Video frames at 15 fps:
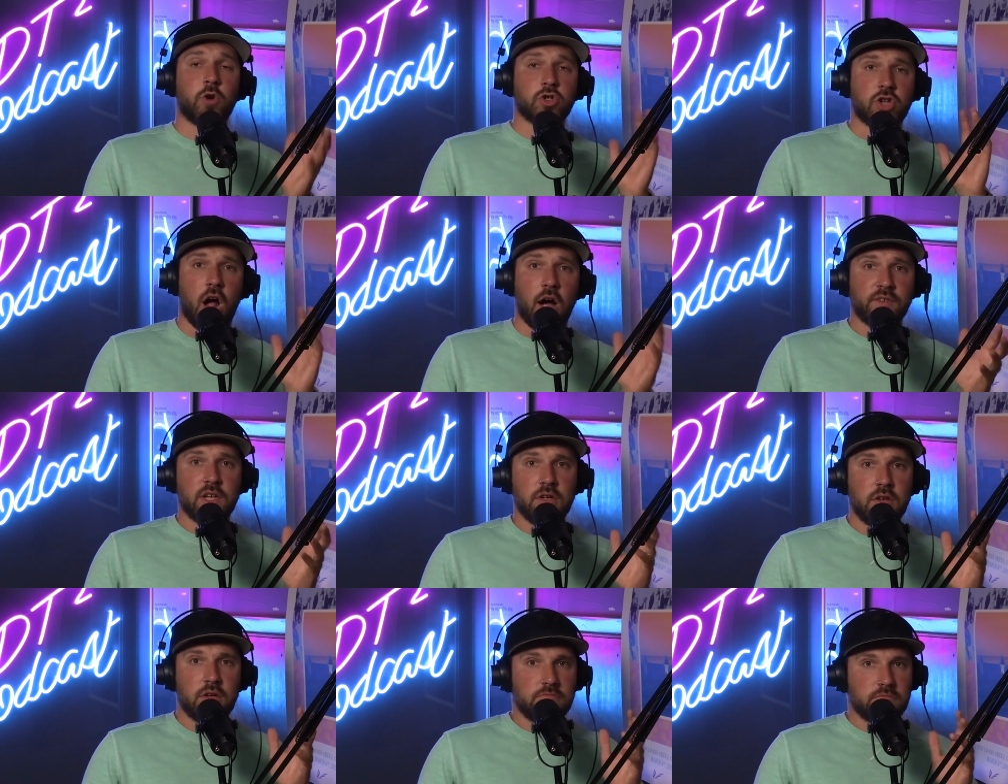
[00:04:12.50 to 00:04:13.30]
And first off,
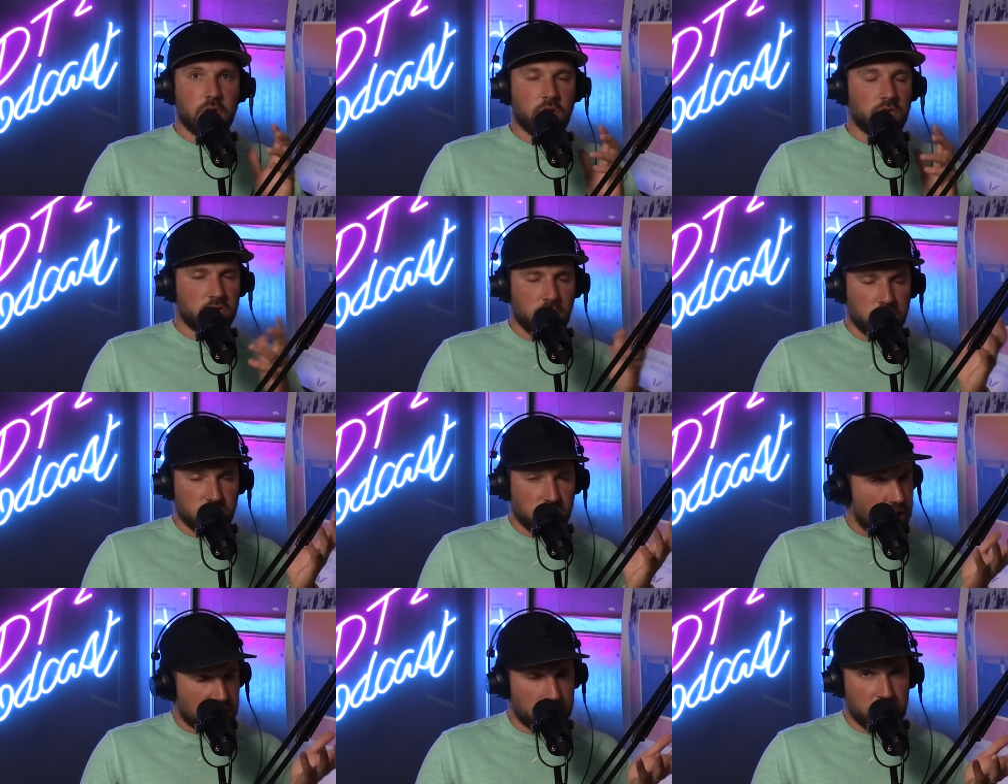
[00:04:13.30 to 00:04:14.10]

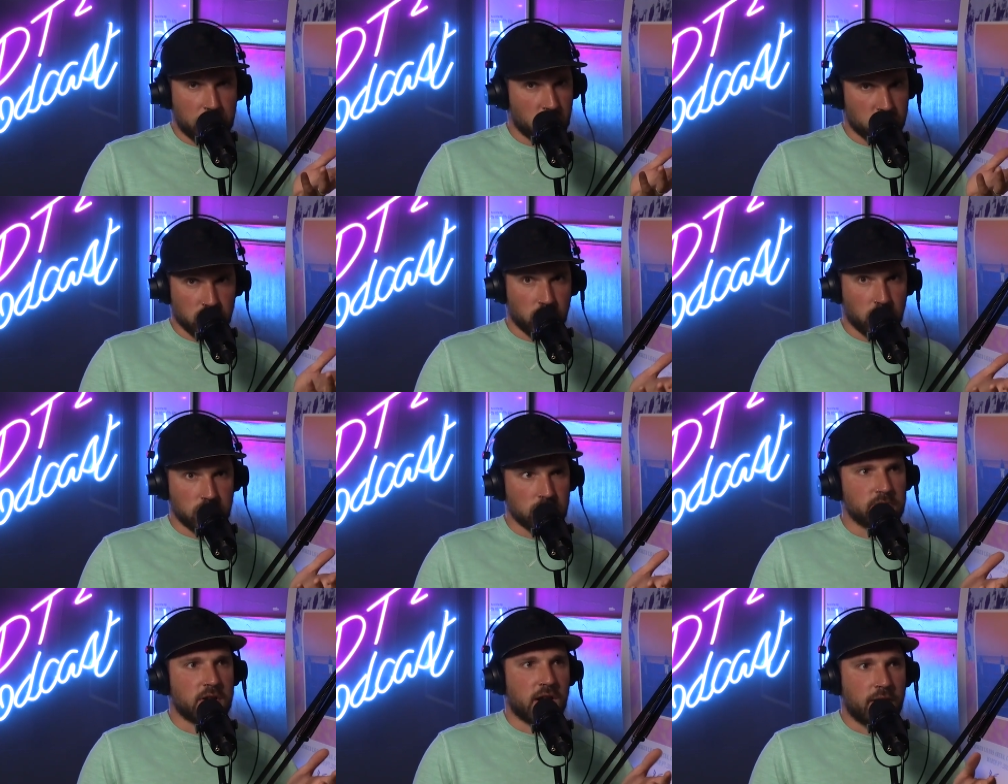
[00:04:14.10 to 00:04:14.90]
some people are still going
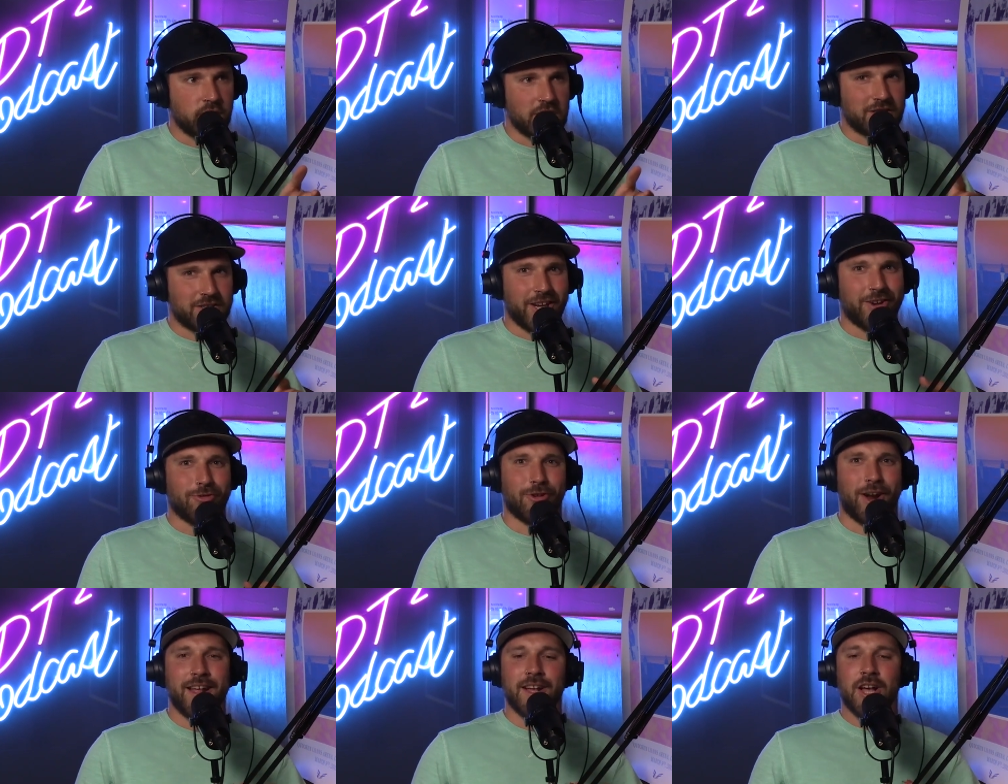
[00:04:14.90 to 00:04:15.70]
to do it, obviously,
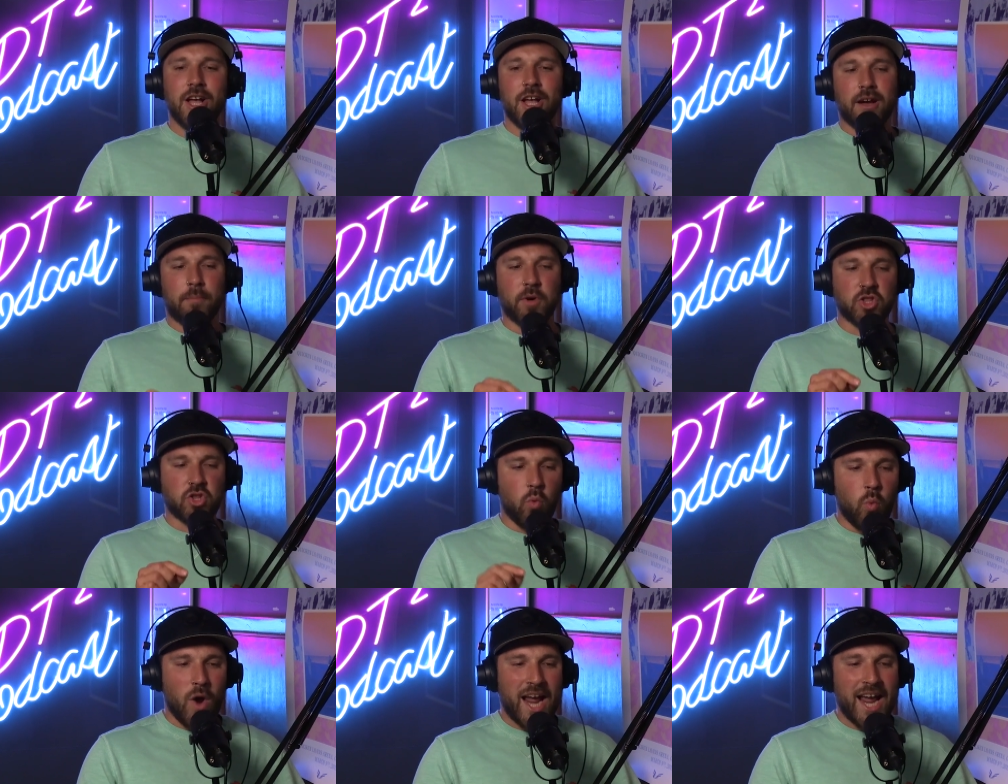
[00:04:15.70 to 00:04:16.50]
right? But
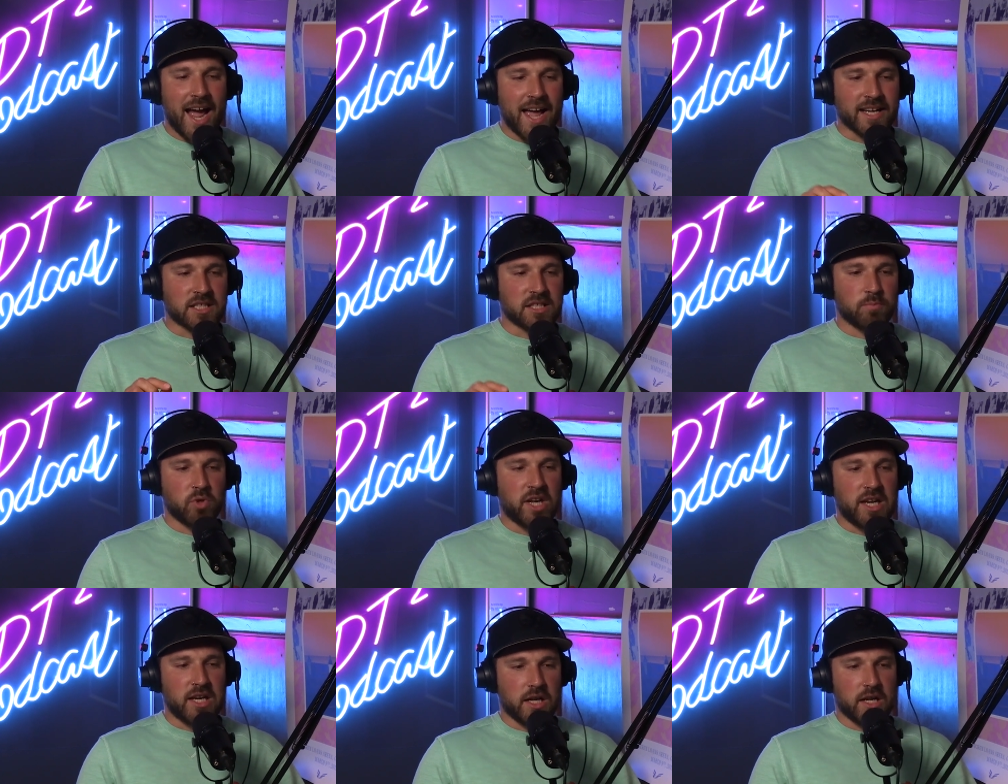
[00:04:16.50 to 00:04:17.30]
the way I
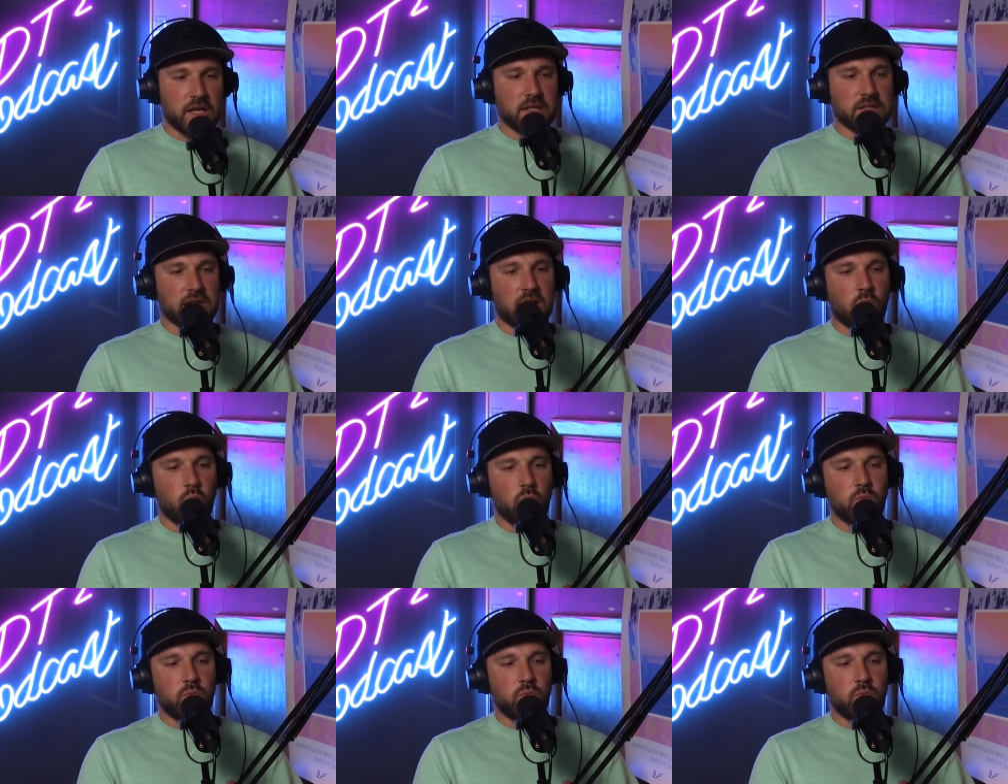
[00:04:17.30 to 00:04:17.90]
explained it is like